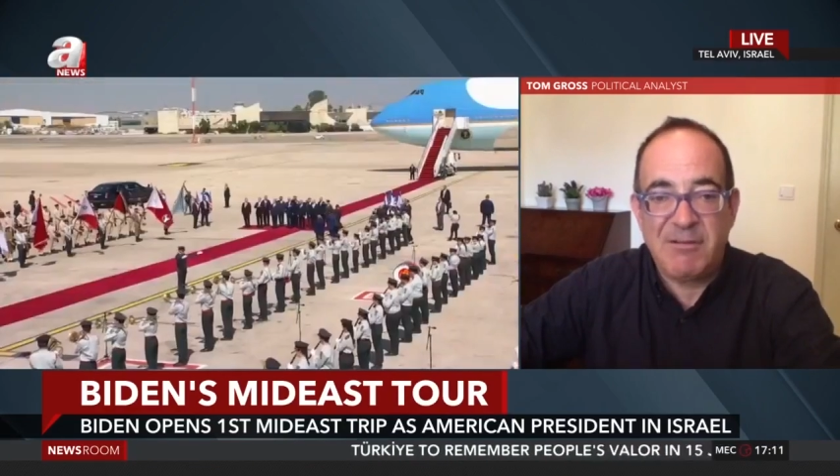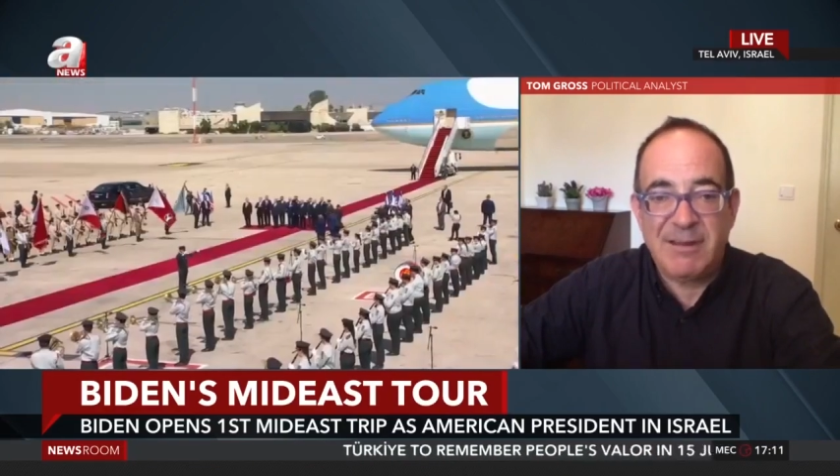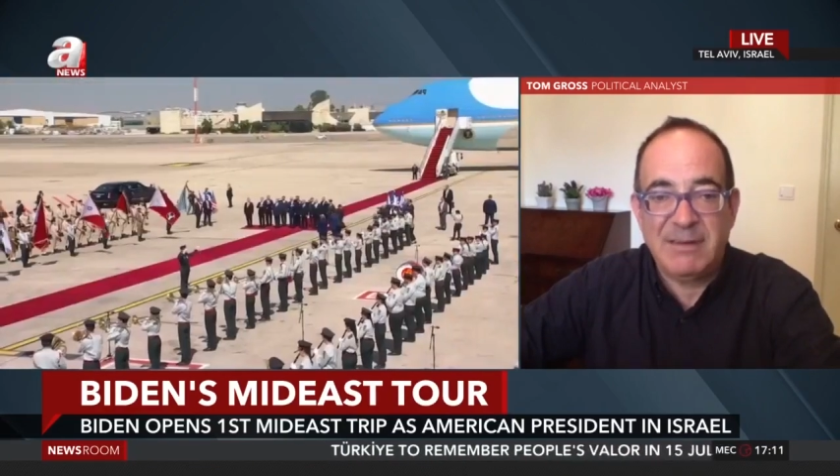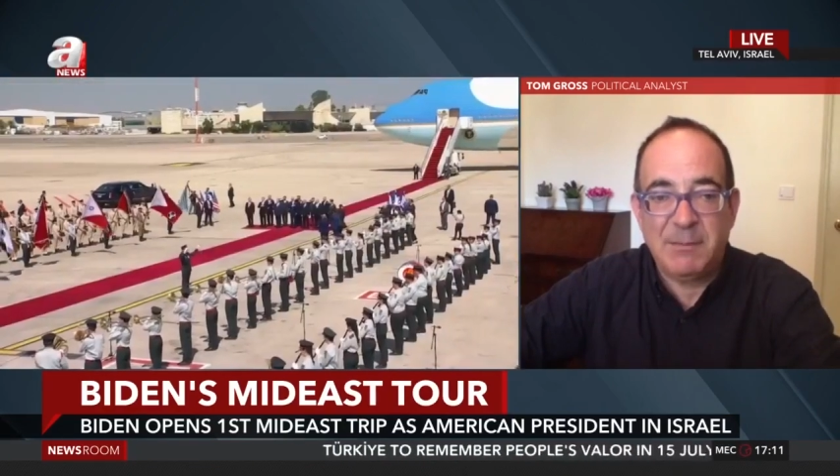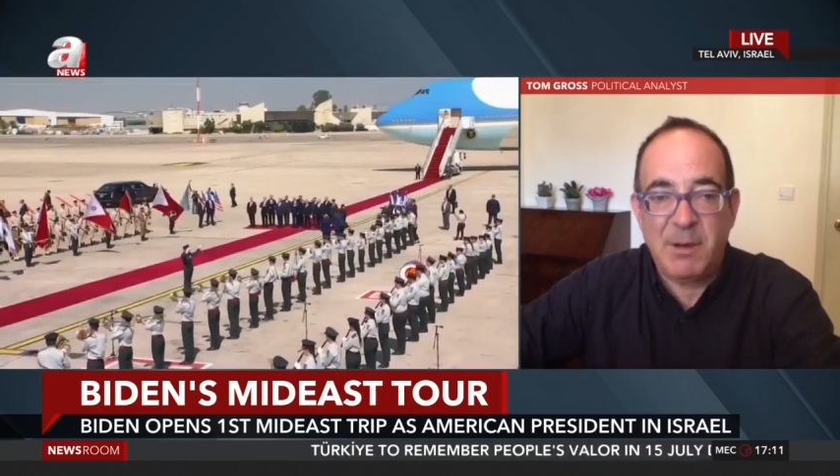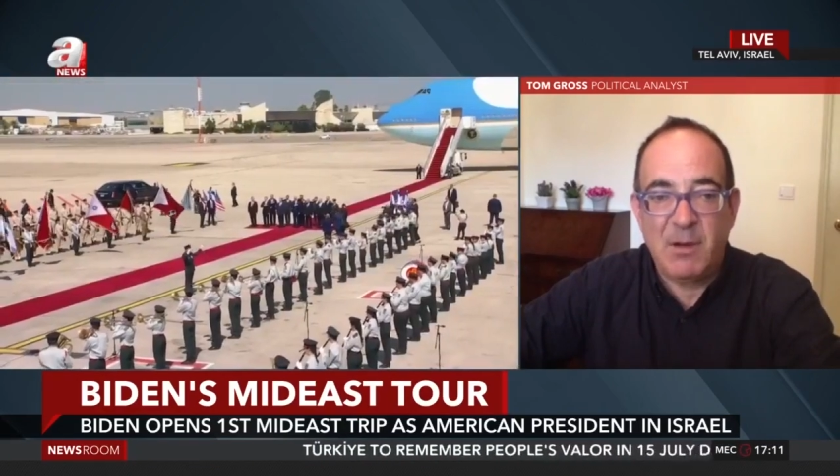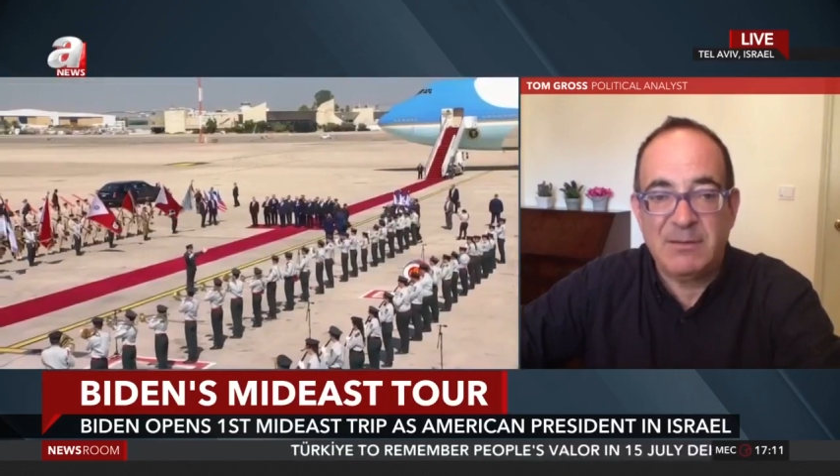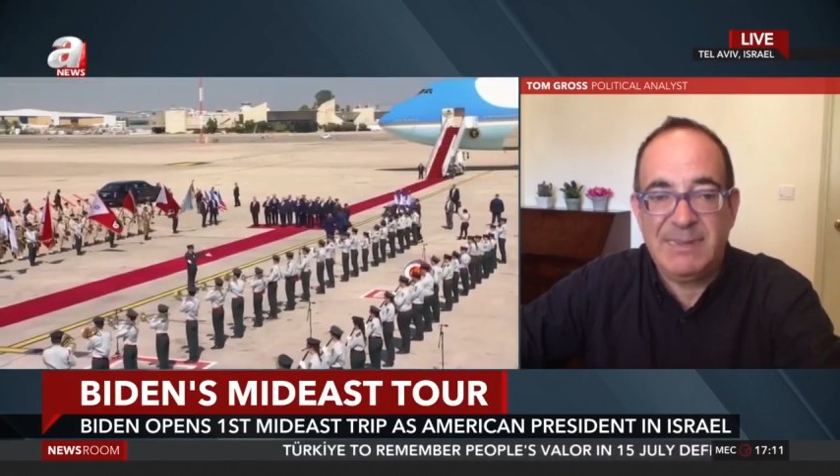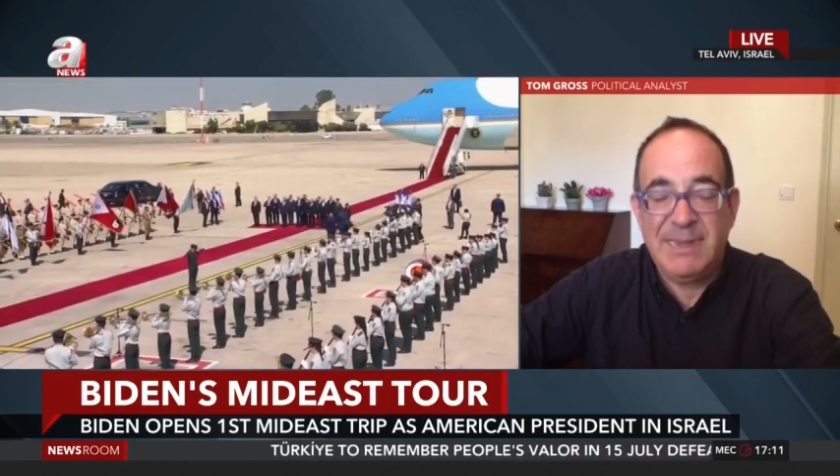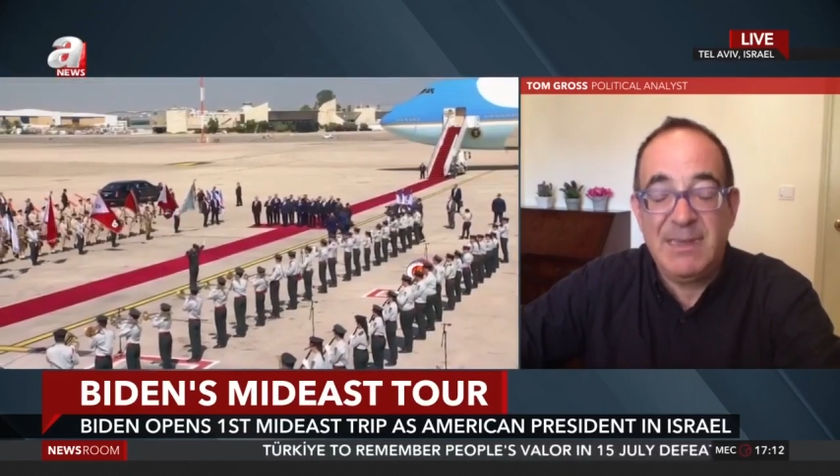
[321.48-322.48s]
Democratic
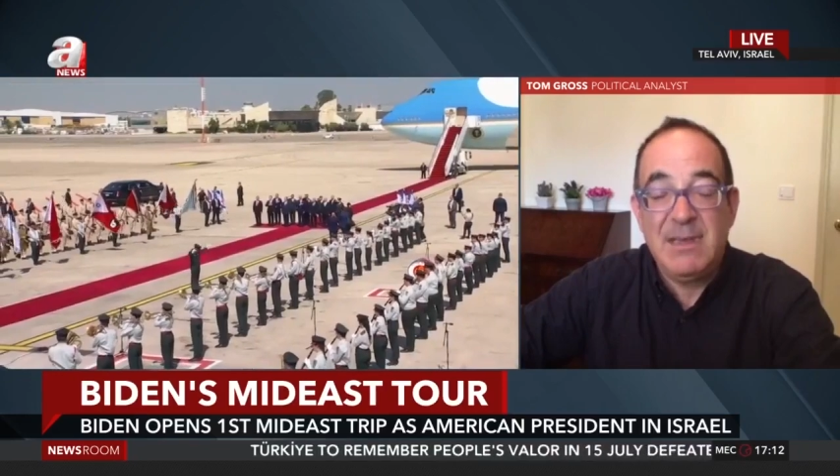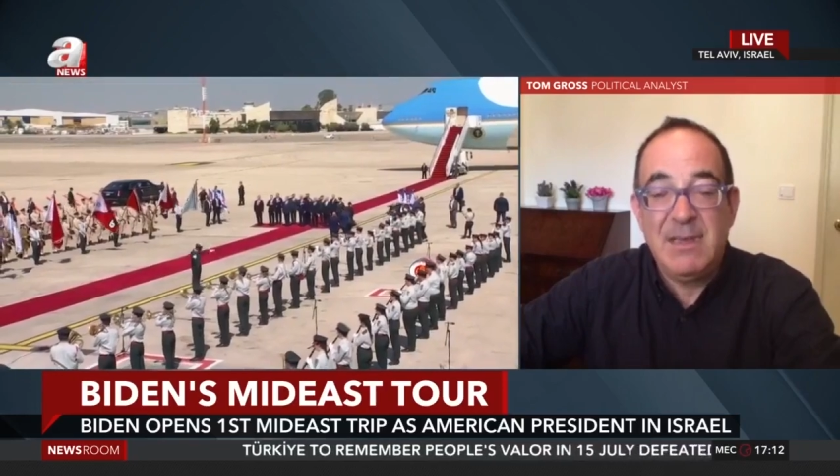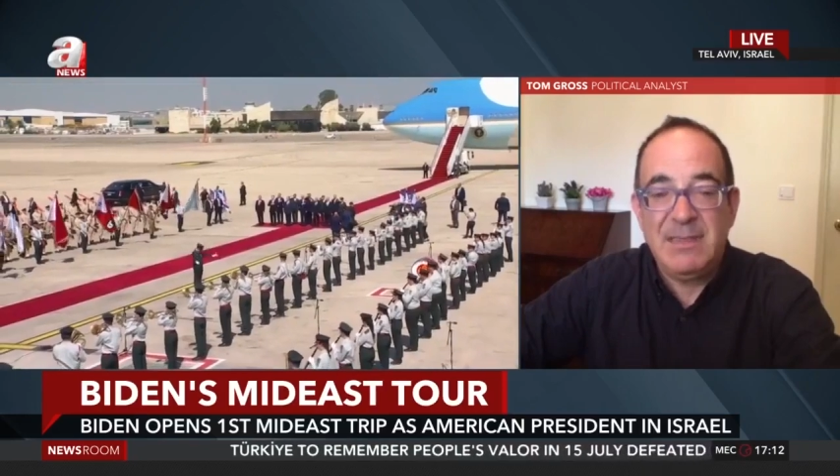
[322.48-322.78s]
Party.